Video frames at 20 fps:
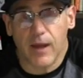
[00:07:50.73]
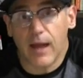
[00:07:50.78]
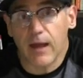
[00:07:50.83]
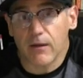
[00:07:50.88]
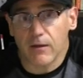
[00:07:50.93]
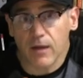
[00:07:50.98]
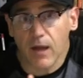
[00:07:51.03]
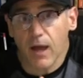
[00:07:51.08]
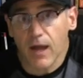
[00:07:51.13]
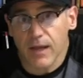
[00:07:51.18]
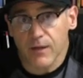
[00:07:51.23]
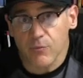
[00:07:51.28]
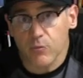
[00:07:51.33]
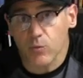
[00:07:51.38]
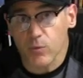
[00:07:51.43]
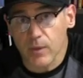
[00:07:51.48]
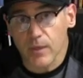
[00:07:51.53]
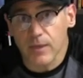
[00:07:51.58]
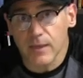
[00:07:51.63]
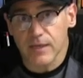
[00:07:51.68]
how
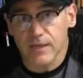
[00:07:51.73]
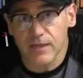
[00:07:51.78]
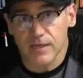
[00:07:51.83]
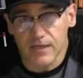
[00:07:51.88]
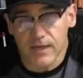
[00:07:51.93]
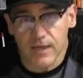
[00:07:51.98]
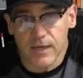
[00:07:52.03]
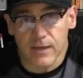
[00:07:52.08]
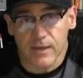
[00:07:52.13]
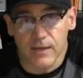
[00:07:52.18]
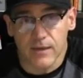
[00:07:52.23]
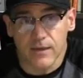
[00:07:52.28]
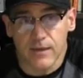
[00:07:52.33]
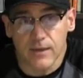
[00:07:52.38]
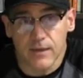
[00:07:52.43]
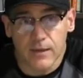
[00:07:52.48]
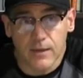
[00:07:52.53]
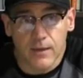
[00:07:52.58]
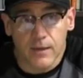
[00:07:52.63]
God really did